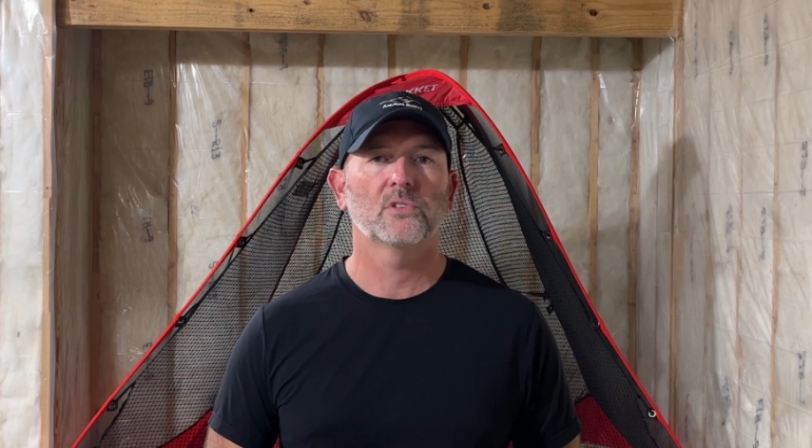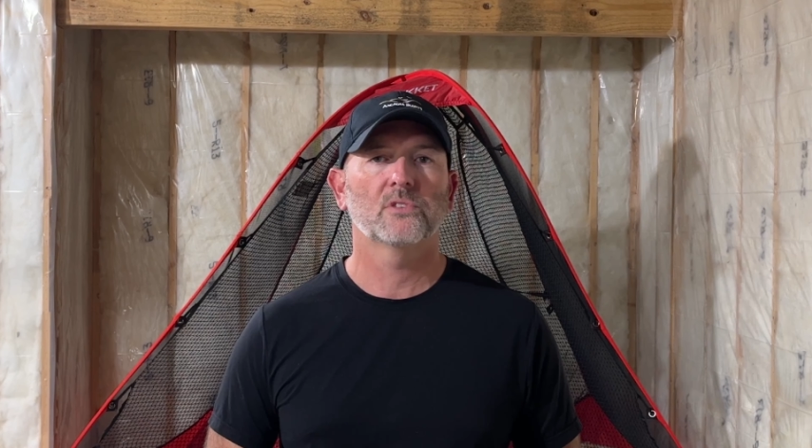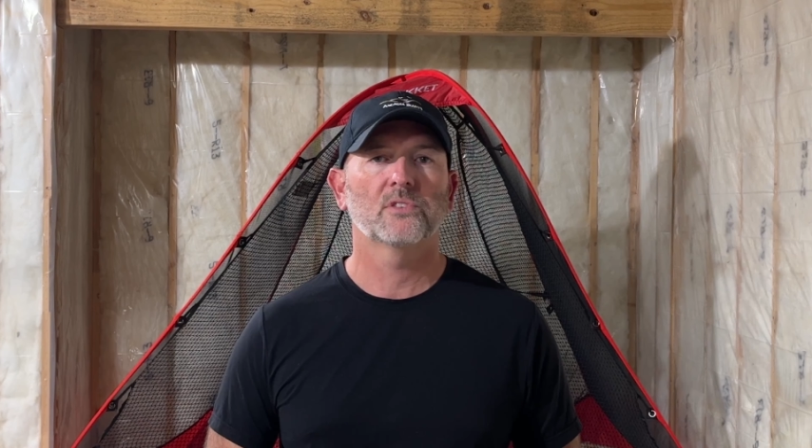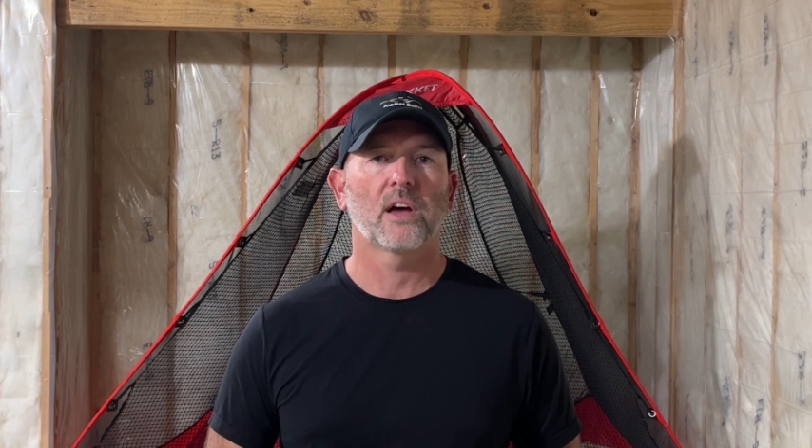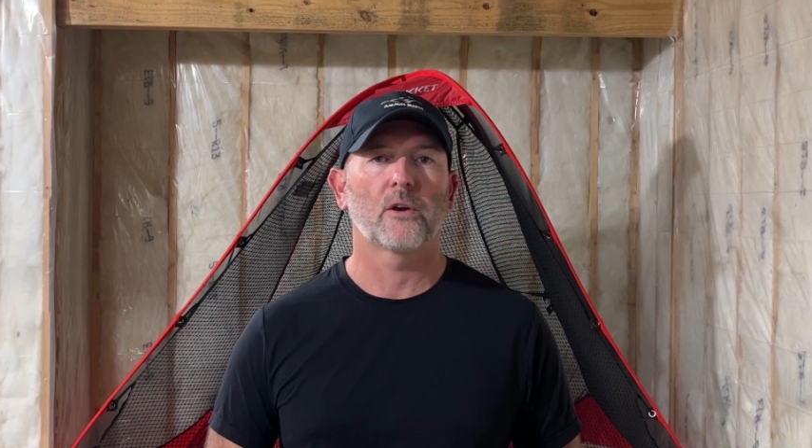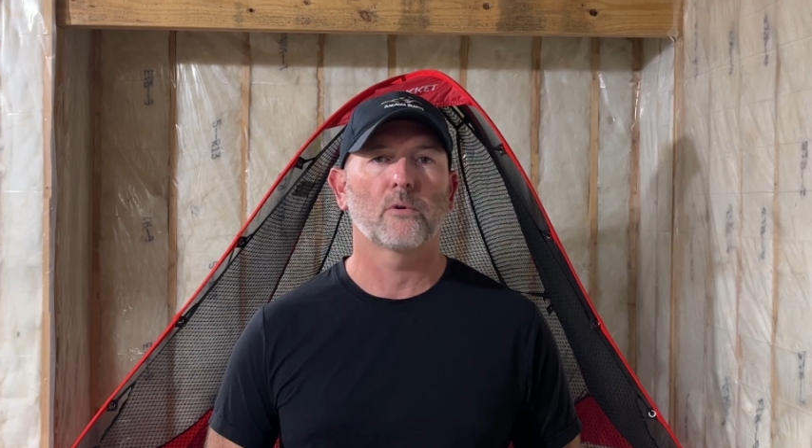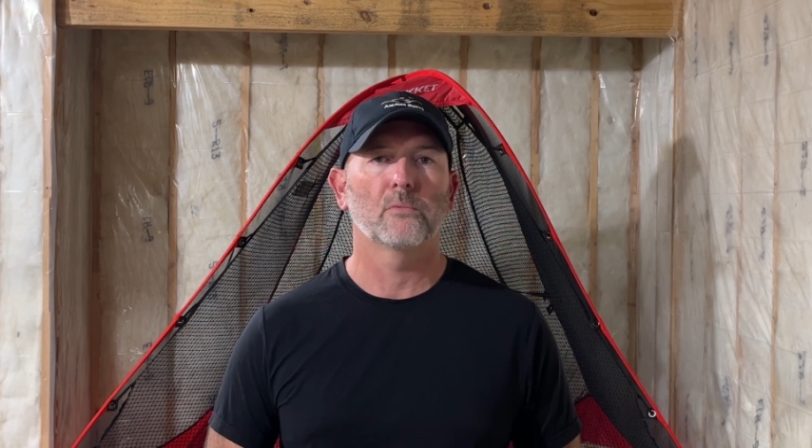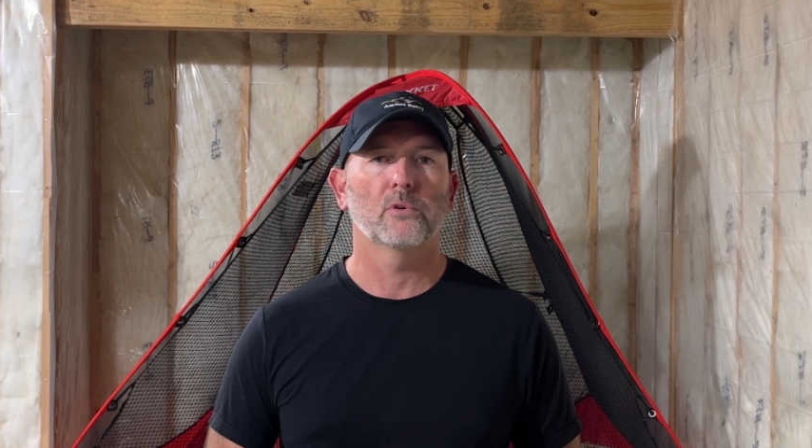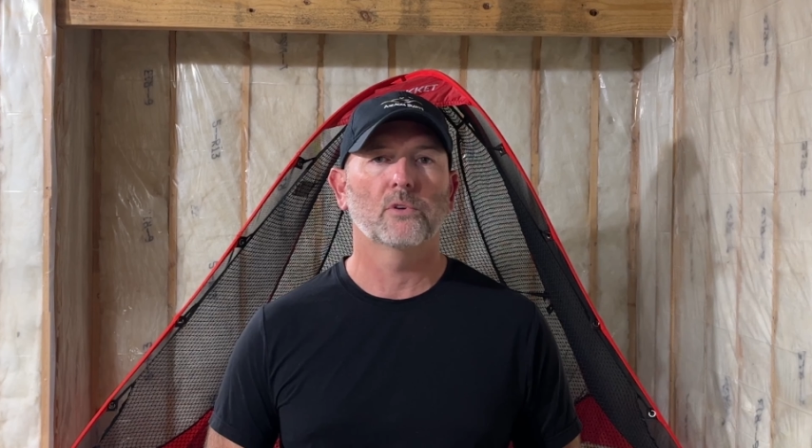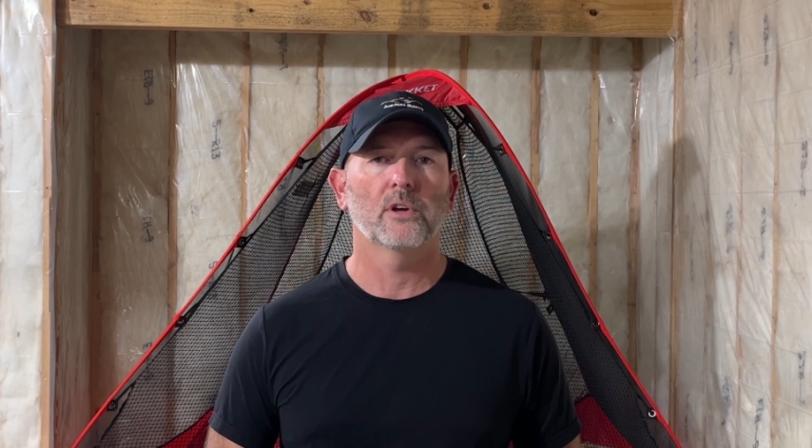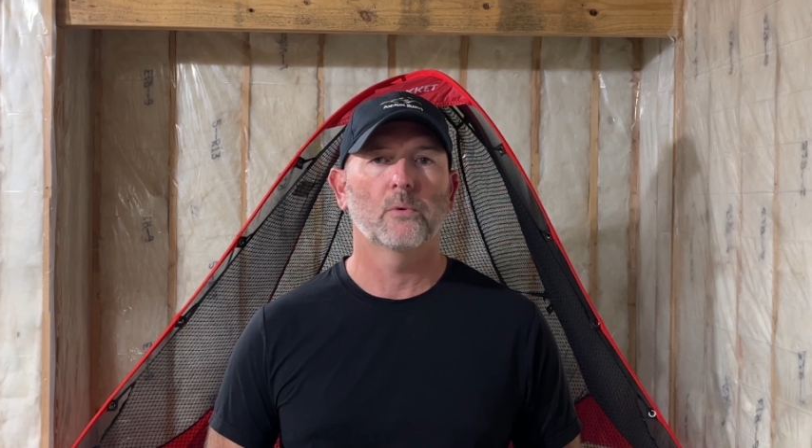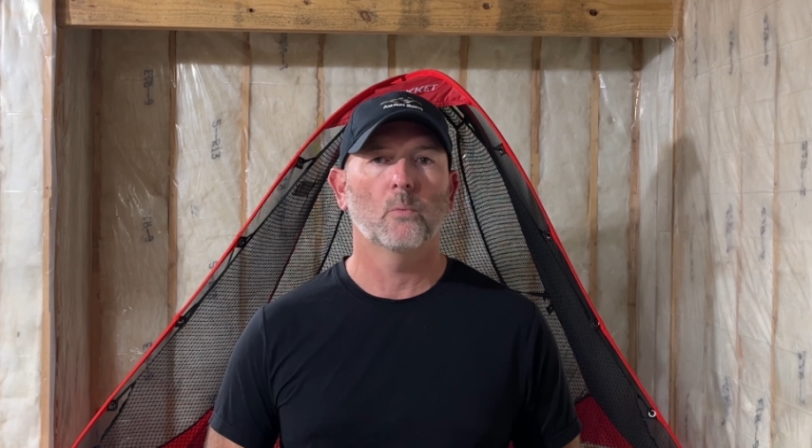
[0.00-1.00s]

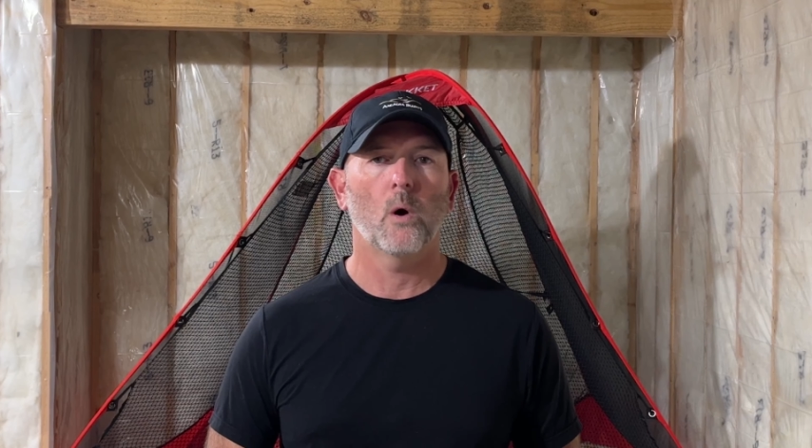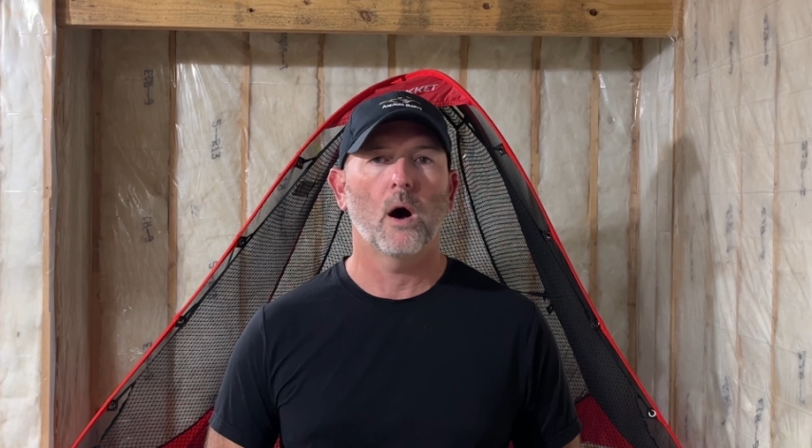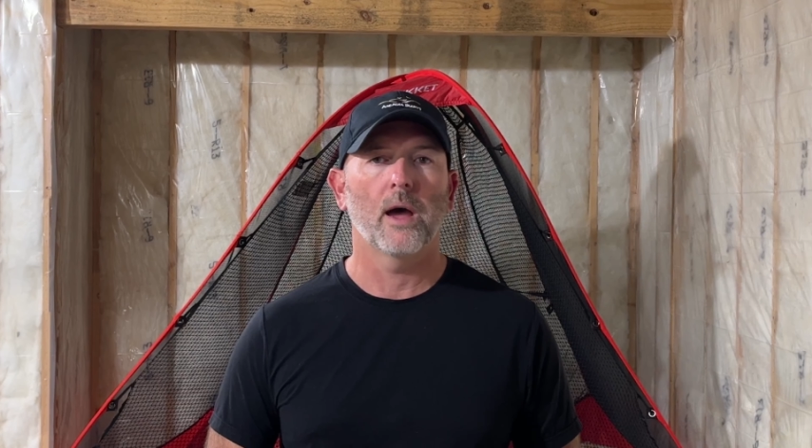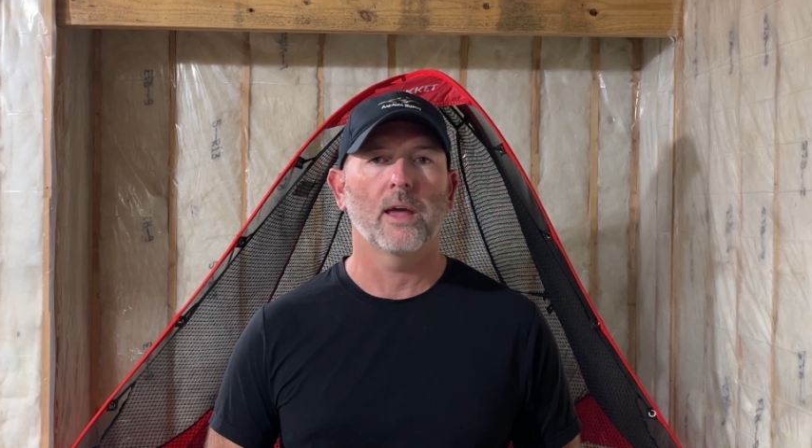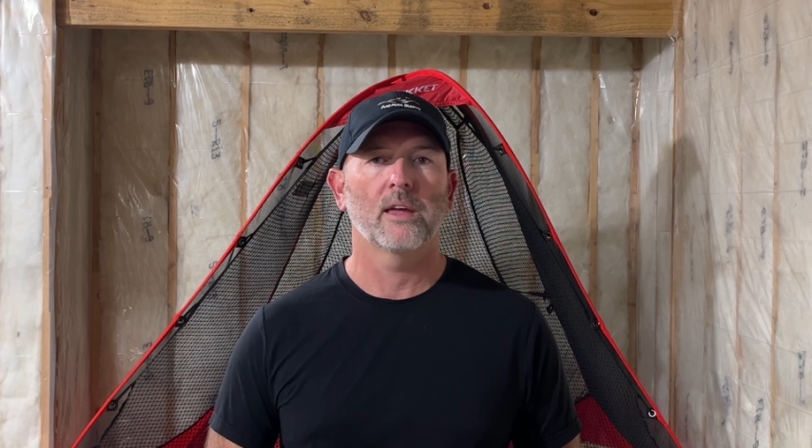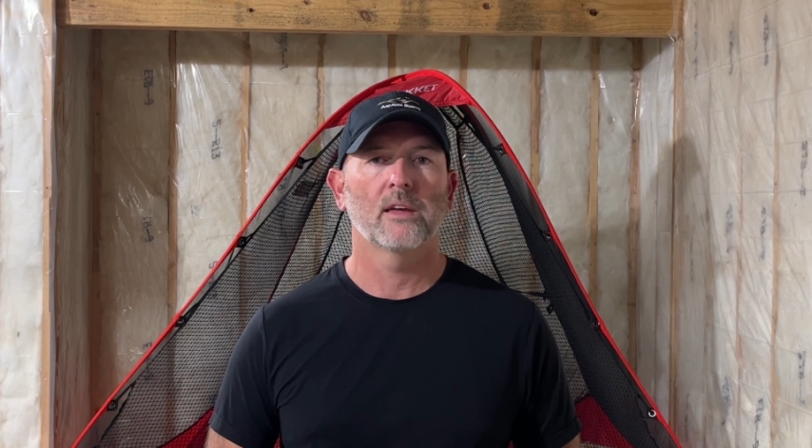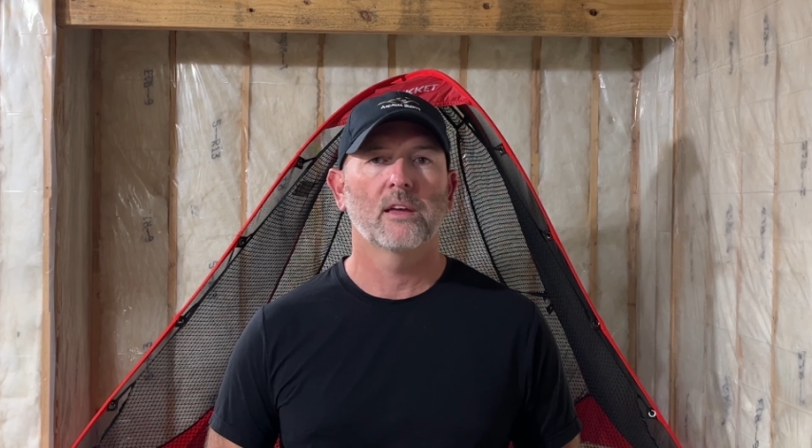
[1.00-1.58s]
desirable and why.